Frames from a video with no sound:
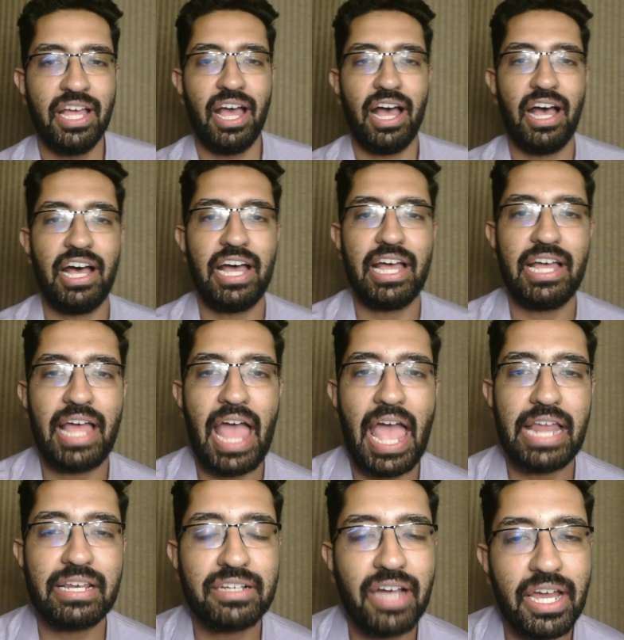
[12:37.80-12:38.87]

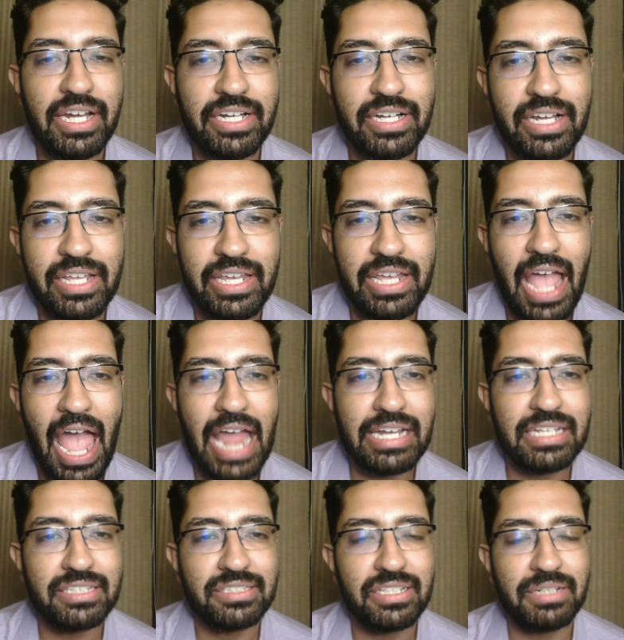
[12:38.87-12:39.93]
And currently
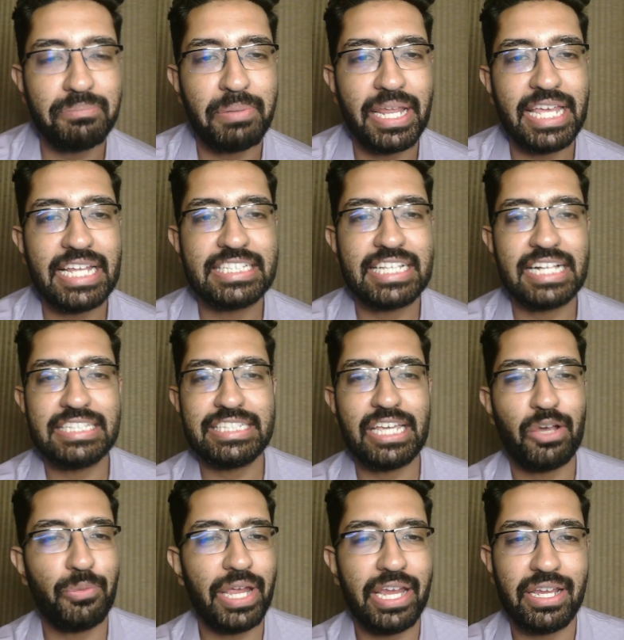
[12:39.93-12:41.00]
Anderson playing Chelsea
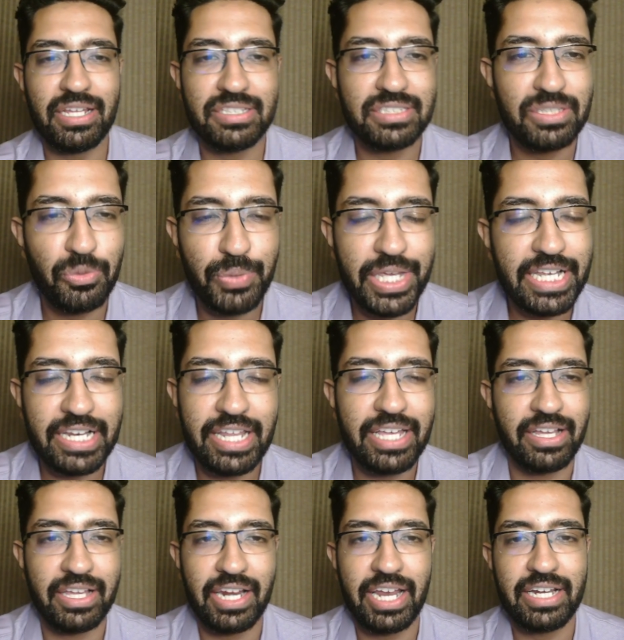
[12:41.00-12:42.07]
away is the weak
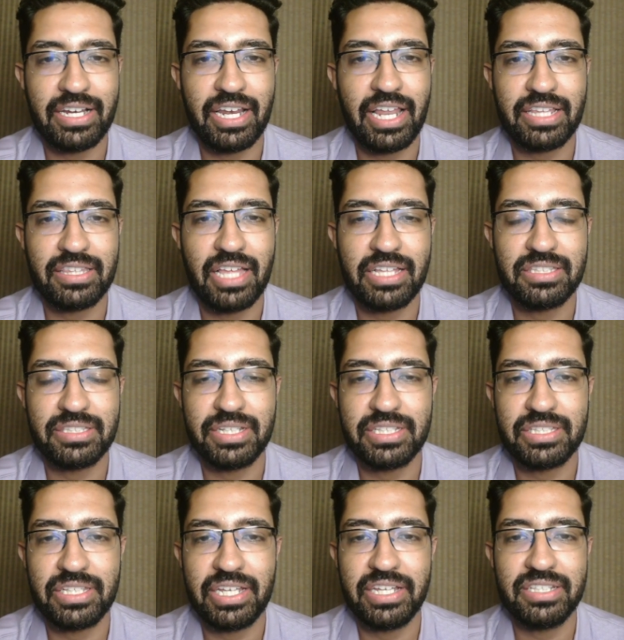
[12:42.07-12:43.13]
link, right? Like that's
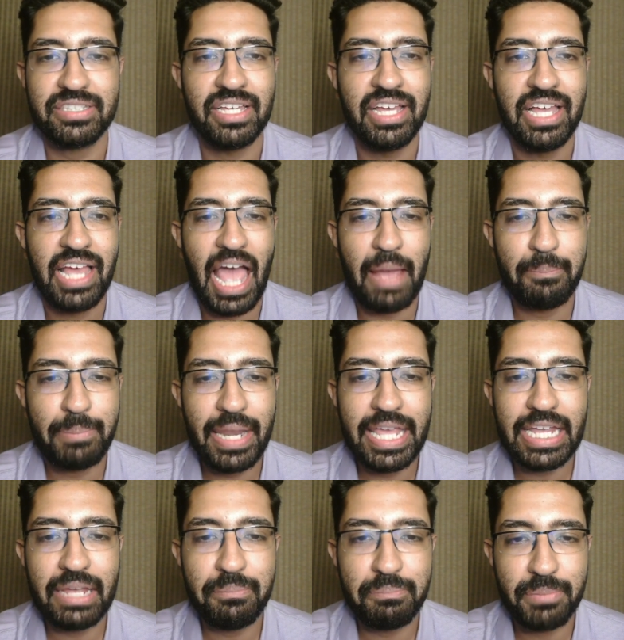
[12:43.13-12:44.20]
it's is I'm playing
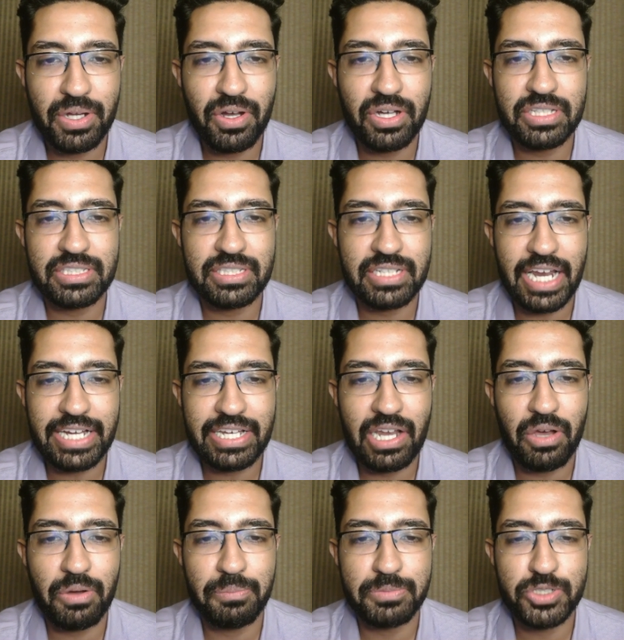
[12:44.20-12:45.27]
him because right
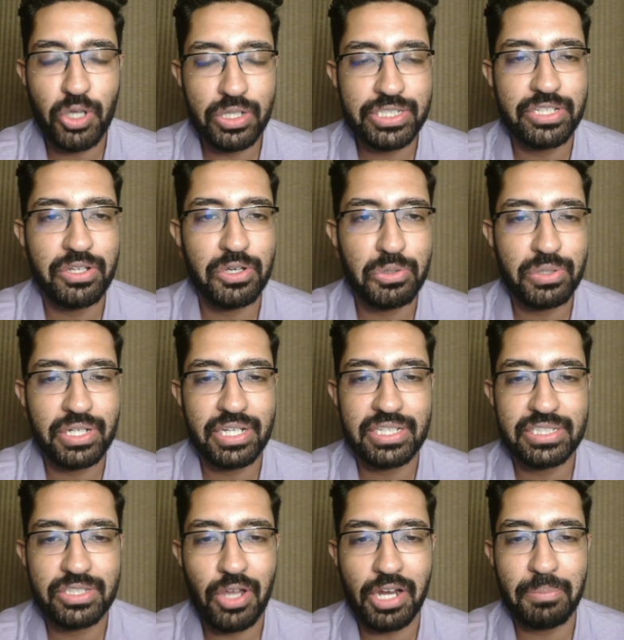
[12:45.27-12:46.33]
now Jorginho Rutter
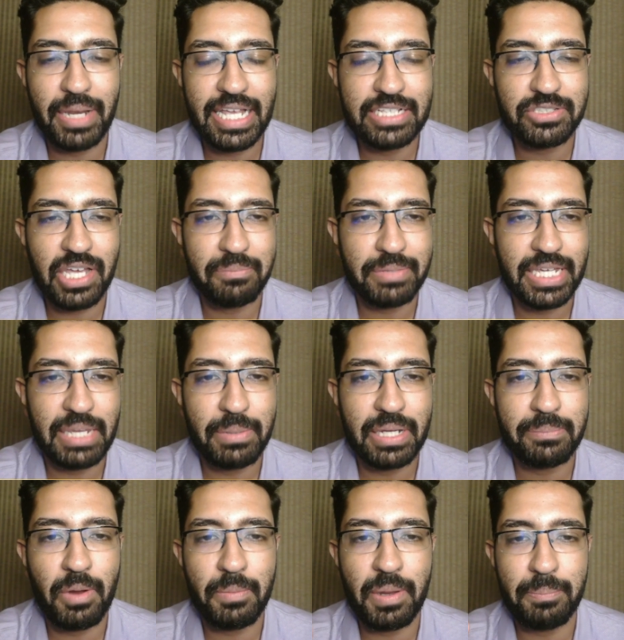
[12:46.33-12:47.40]
is not playing, so I'm keeping
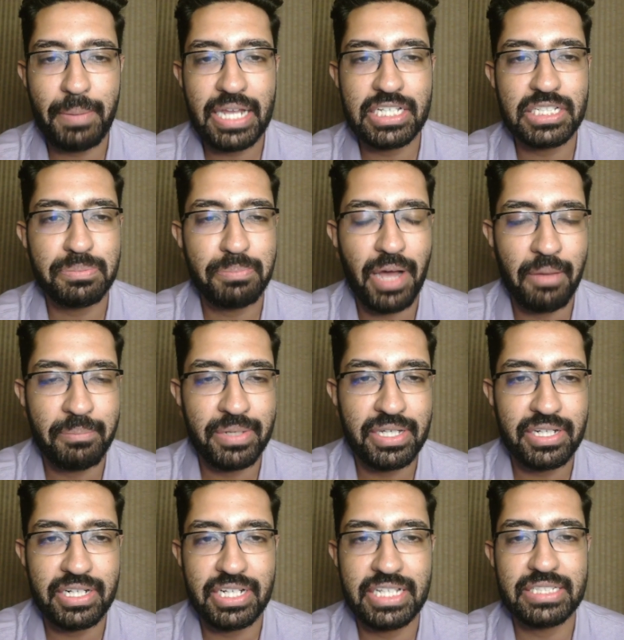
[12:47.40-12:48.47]
him on my bench.
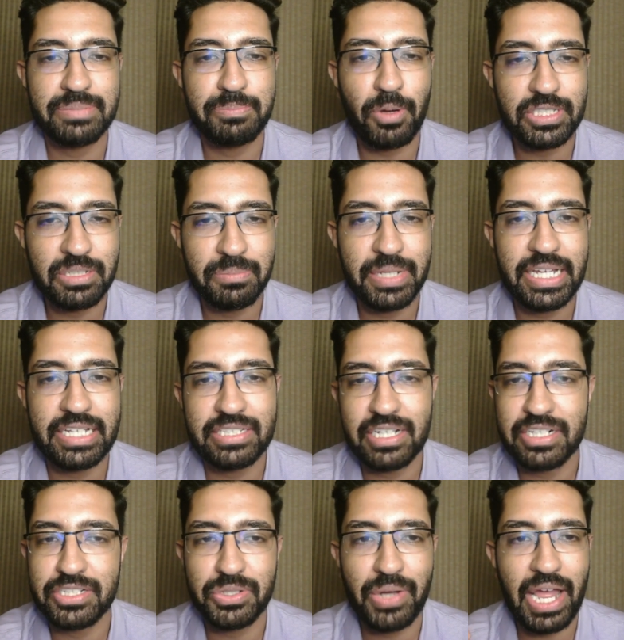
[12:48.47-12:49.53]
Palmer is possibly
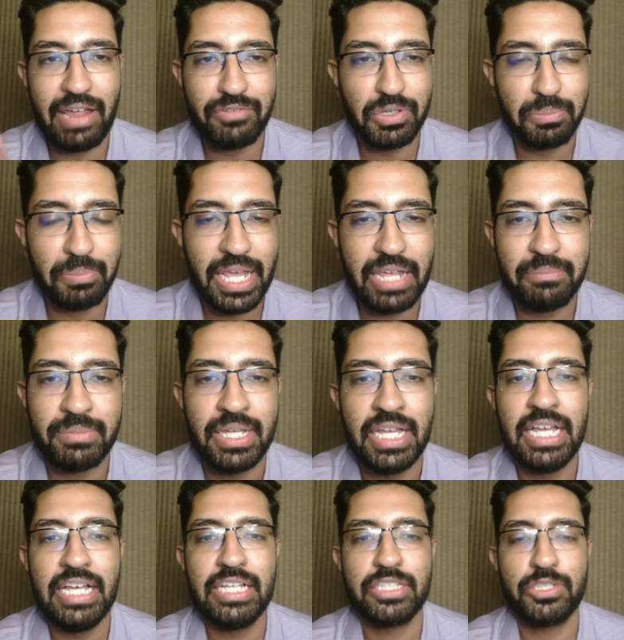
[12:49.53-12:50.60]
injured, so I have to play him.
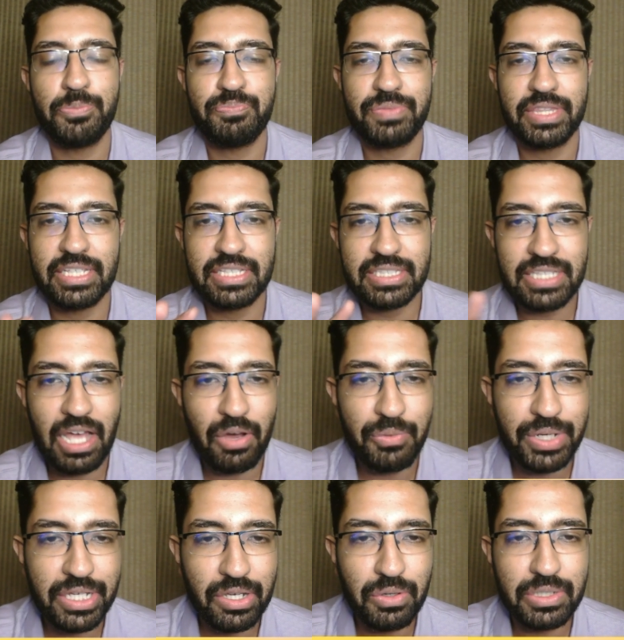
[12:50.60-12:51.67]
So this is how
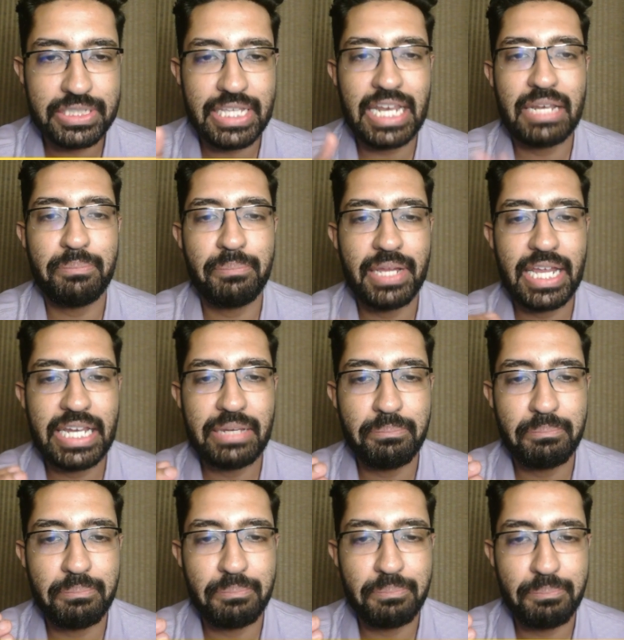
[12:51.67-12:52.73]
it looks. And in
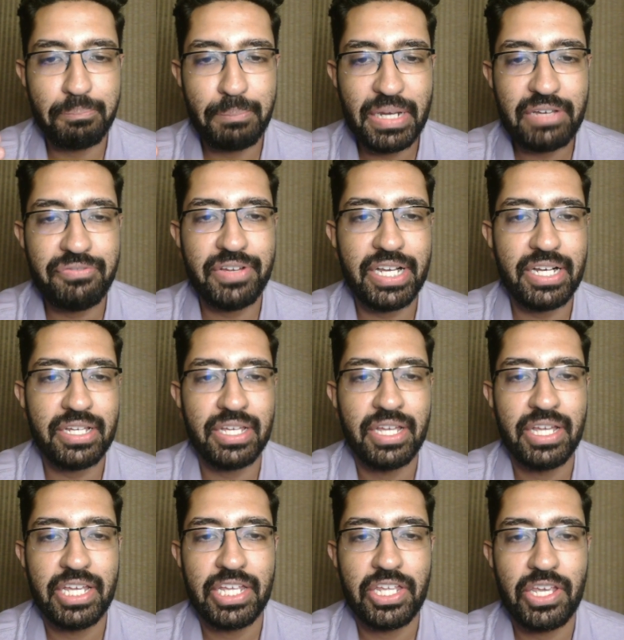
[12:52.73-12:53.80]
midfield,
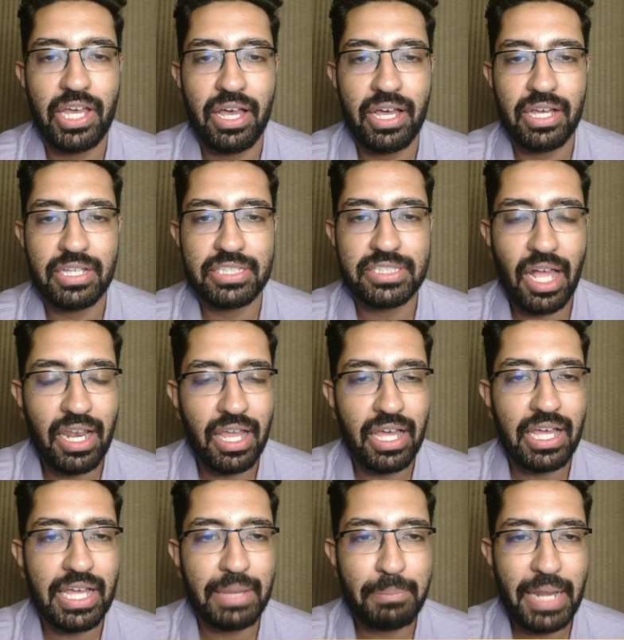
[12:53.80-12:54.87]

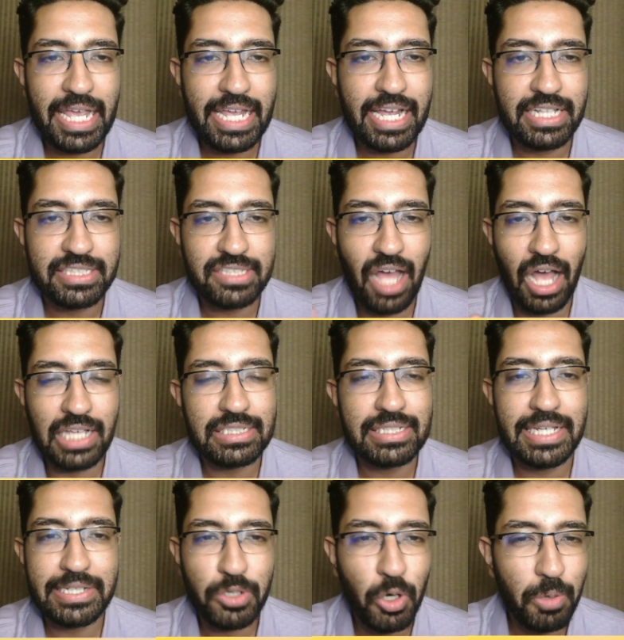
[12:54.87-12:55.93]
Salah playing against Arsenal
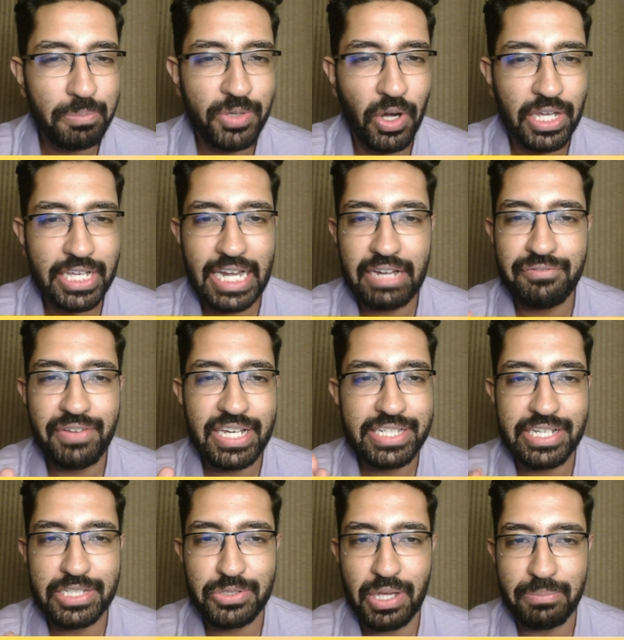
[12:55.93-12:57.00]
at home, not a great
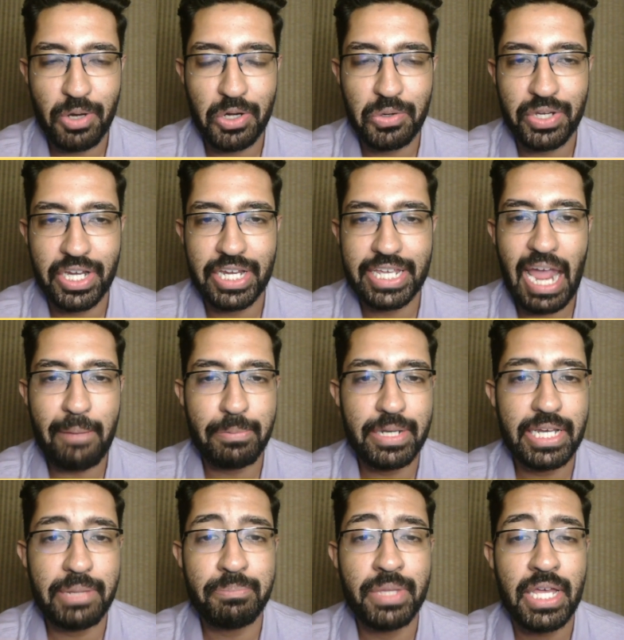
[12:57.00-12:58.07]
fixture, so I'm not looking to captain
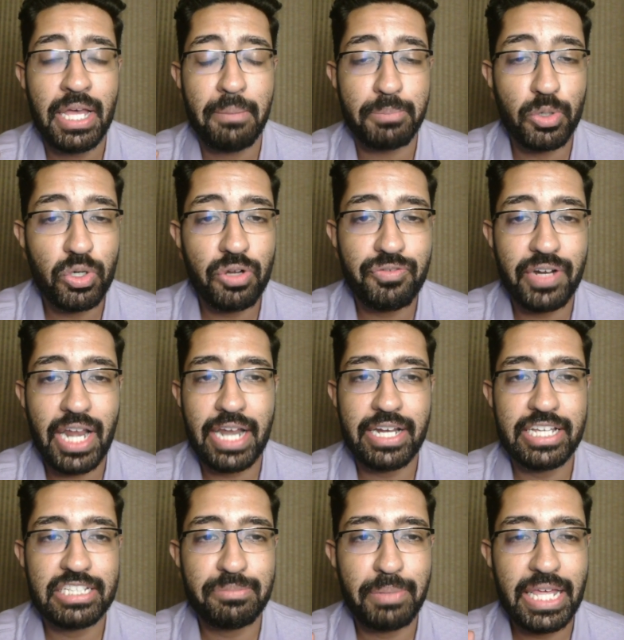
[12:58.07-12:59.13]
him. Bruno
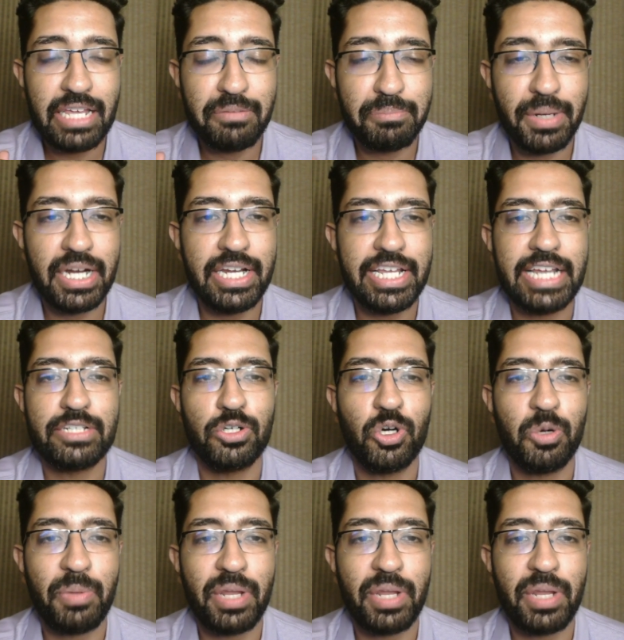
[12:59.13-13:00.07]
Fernandes playing Burnley at home